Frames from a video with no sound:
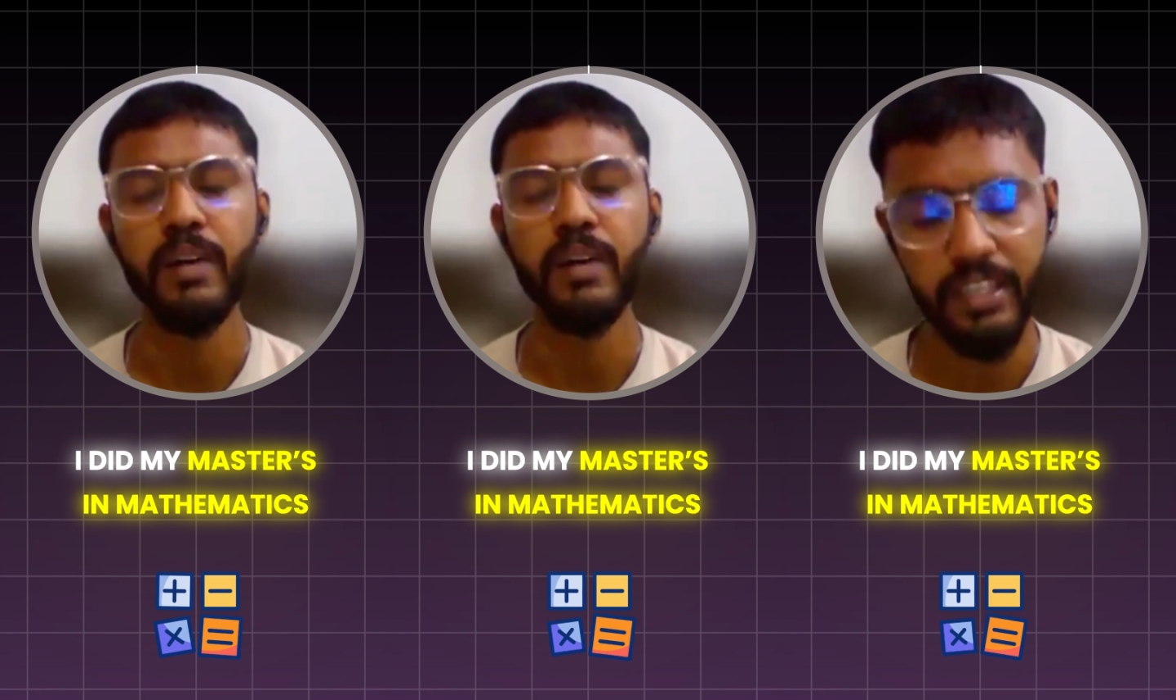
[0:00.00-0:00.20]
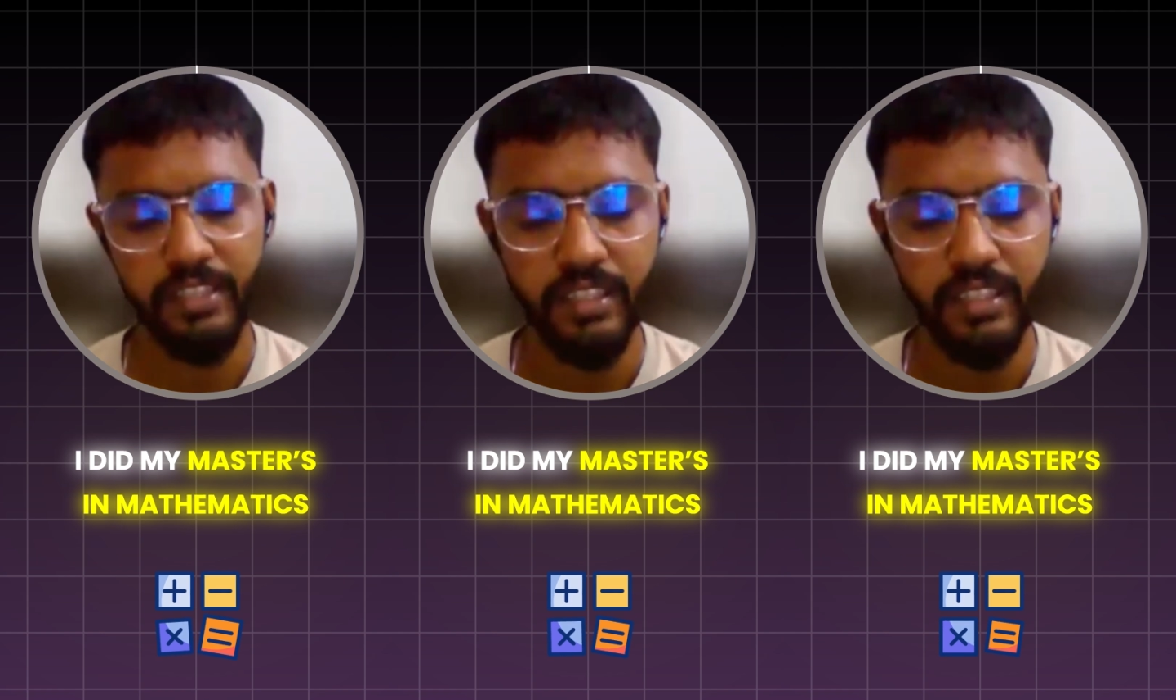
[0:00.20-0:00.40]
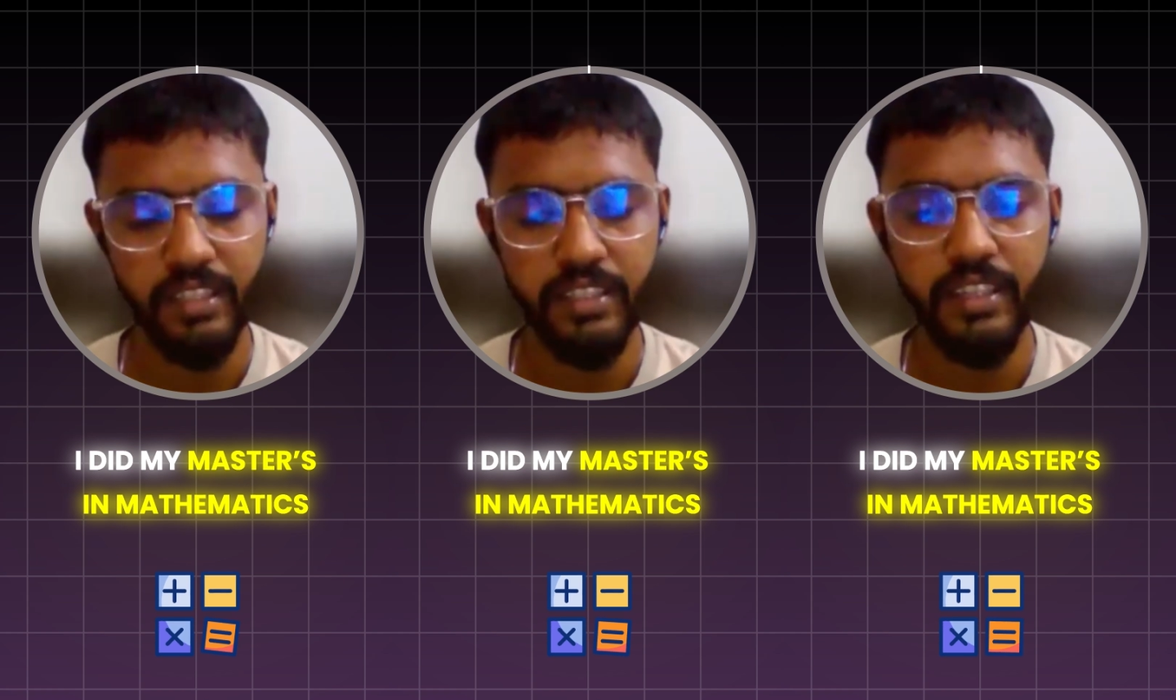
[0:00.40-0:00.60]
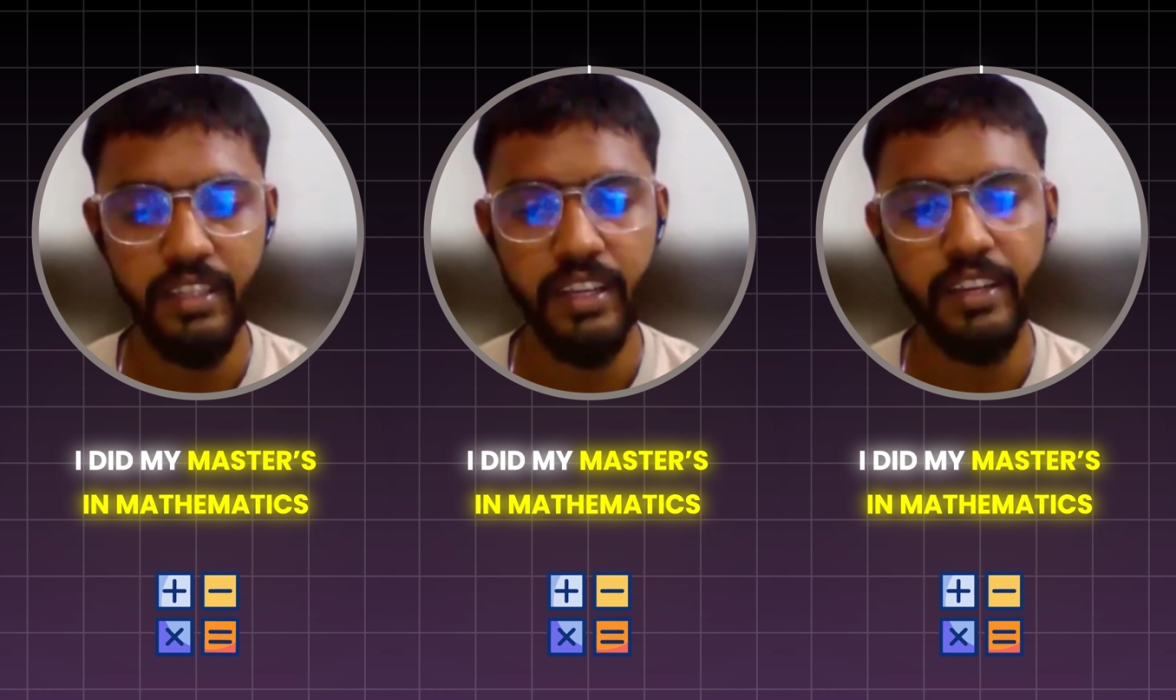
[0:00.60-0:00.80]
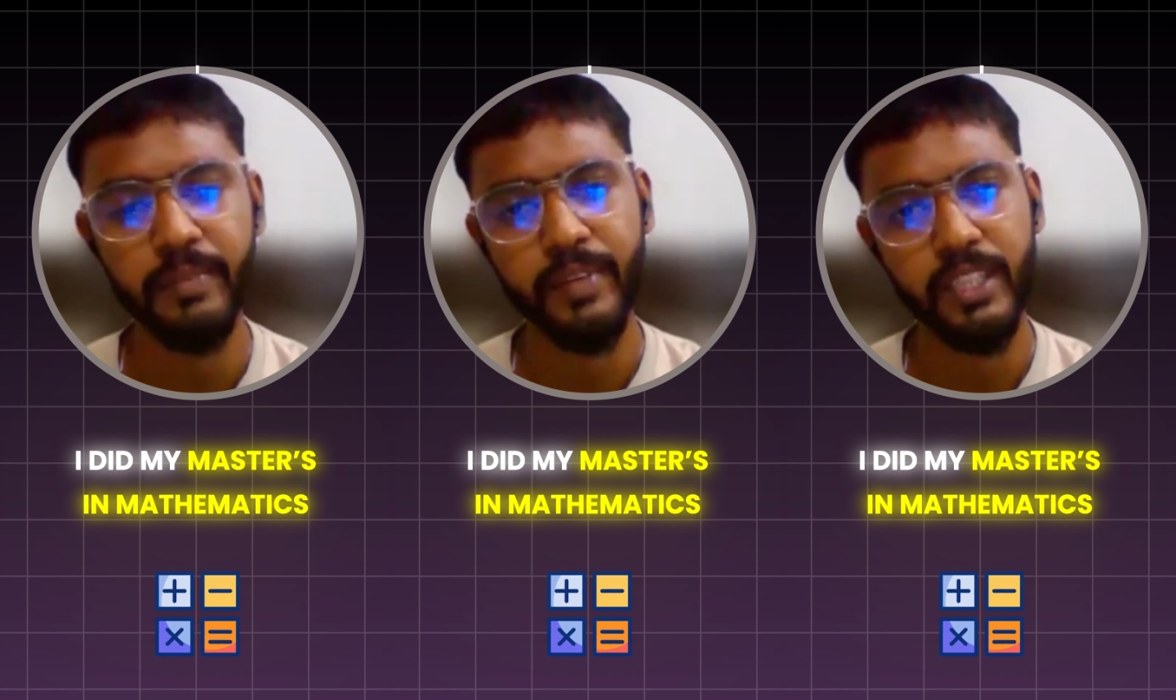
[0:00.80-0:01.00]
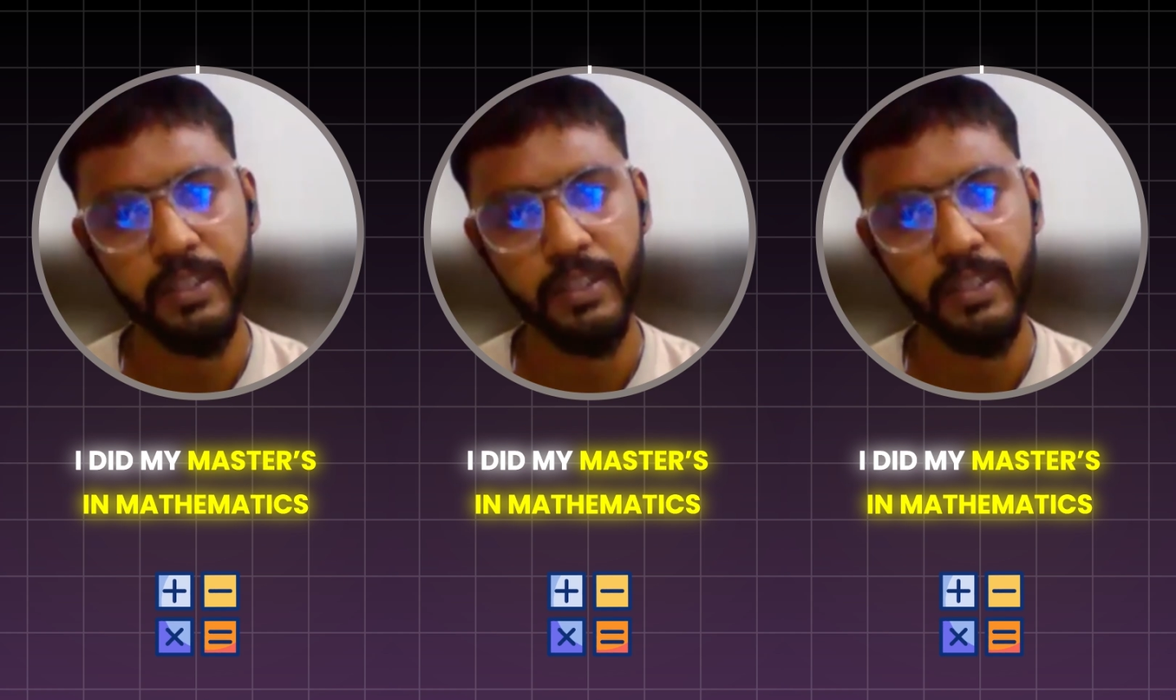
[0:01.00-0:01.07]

master's degree in